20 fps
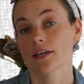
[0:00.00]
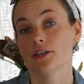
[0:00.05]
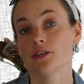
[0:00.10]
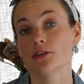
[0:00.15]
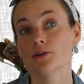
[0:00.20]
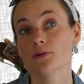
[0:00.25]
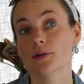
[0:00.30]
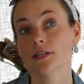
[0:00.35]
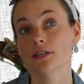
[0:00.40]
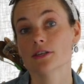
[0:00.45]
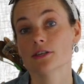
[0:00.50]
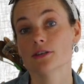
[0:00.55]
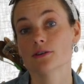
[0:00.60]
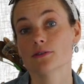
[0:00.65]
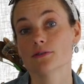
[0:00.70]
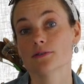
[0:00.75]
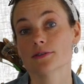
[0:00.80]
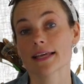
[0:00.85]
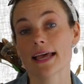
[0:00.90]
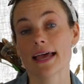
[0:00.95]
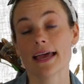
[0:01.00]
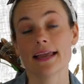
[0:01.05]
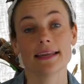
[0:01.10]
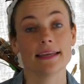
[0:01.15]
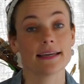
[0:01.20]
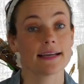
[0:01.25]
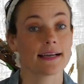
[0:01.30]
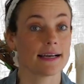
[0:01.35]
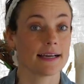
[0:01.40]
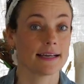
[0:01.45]
You can use
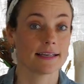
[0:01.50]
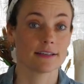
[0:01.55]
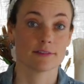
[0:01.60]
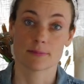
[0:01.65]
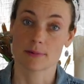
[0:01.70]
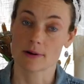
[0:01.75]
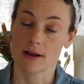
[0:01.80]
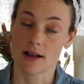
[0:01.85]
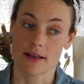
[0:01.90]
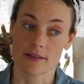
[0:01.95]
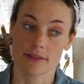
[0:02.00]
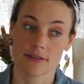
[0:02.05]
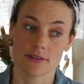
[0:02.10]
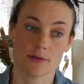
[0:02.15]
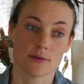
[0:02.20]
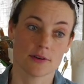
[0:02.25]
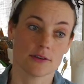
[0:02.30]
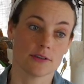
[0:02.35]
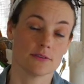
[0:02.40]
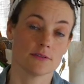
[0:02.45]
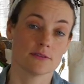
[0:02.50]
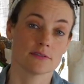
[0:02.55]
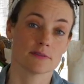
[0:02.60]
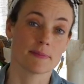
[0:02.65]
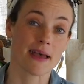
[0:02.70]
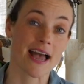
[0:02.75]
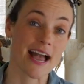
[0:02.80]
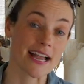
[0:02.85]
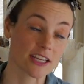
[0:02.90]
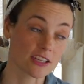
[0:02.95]
any kind of broth. You can use
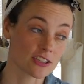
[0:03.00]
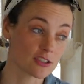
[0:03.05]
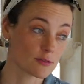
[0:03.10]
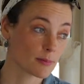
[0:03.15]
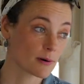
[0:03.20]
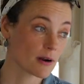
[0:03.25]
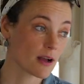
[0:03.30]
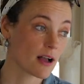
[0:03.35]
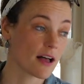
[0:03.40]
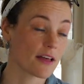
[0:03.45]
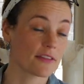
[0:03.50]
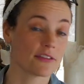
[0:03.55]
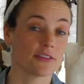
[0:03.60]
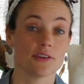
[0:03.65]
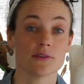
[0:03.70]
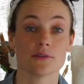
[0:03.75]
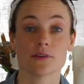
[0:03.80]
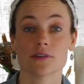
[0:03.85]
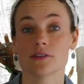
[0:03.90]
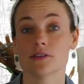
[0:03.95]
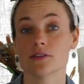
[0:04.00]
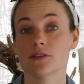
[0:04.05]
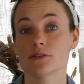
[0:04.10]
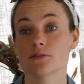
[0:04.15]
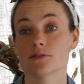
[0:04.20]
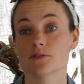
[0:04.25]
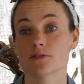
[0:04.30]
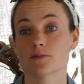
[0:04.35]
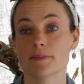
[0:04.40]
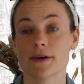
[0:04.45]
packaged broth. You can
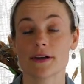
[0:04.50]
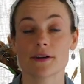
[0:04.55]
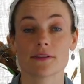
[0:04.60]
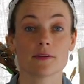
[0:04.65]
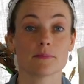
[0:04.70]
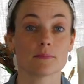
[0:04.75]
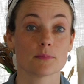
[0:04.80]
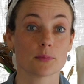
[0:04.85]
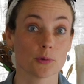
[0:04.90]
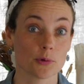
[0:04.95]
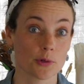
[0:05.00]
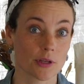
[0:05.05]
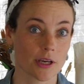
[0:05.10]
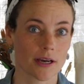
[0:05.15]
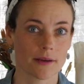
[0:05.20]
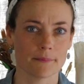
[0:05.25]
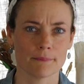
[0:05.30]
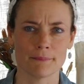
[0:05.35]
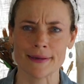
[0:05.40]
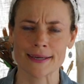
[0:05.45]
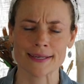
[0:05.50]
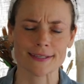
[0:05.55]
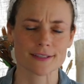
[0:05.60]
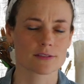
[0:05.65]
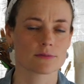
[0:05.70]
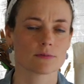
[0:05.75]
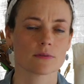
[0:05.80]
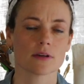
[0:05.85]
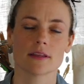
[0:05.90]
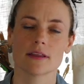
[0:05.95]
use better than bouillon
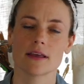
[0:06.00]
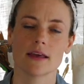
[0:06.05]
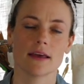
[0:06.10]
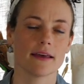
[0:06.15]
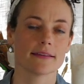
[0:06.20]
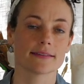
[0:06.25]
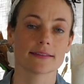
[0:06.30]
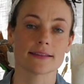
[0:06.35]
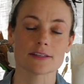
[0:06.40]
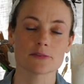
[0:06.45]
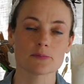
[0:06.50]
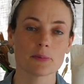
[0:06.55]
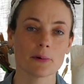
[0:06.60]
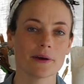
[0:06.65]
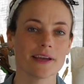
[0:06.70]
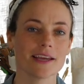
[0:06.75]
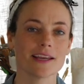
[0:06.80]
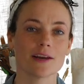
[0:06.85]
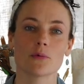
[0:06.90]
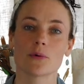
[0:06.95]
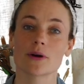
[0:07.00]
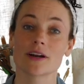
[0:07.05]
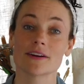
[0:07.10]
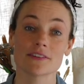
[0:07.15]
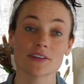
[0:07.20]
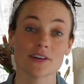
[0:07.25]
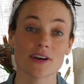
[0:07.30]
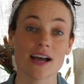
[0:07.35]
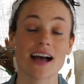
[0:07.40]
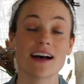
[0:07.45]
mix. At this point,
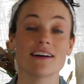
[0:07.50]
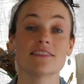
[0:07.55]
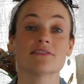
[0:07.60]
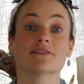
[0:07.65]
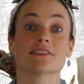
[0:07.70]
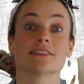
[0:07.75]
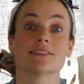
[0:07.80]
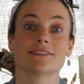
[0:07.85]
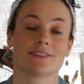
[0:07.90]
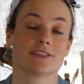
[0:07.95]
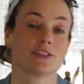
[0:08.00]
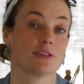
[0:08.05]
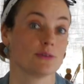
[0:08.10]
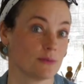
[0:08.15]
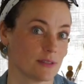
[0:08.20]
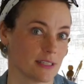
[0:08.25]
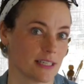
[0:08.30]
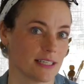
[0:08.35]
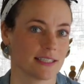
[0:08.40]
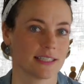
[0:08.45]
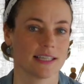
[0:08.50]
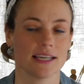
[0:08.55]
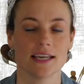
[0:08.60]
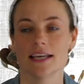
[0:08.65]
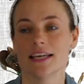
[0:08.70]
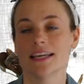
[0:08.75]
whatever you have, let's use it.